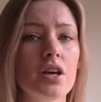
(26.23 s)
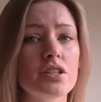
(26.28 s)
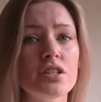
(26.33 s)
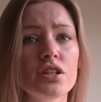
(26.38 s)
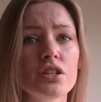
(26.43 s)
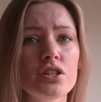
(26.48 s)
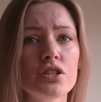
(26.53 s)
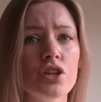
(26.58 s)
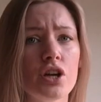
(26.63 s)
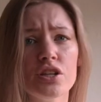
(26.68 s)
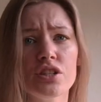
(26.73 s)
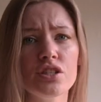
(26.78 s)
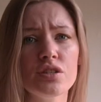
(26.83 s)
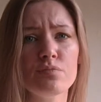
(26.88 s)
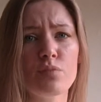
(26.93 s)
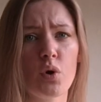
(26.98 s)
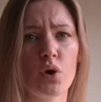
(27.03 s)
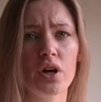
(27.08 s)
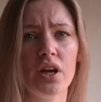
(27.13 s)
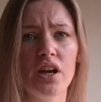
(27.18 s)
Isn't it just
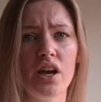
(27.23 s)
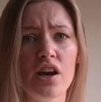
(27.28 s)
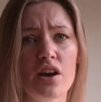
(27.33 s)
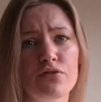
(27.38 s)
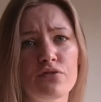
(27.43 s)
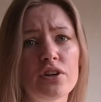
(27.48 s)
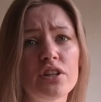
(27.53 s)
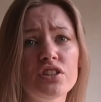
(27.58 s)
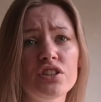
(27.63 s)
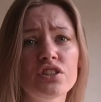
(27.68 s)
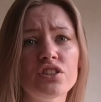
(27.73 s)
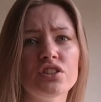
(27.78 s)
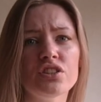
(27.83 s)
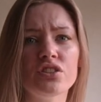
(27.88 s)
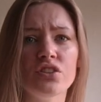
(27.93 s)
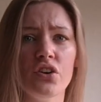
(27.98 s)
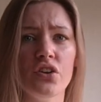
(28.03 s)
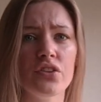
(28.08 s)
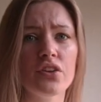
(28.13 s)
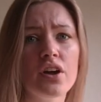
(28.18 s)
as morally iffy to
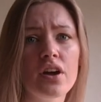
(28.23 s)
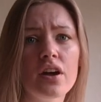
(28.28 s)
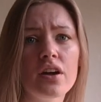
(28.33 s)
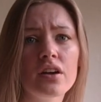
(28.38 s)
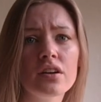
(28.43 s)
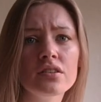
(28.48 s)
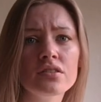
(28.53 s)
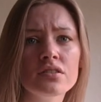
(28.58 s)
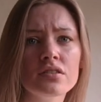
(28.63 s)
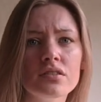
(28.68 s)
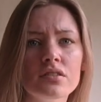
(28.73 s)
steal things?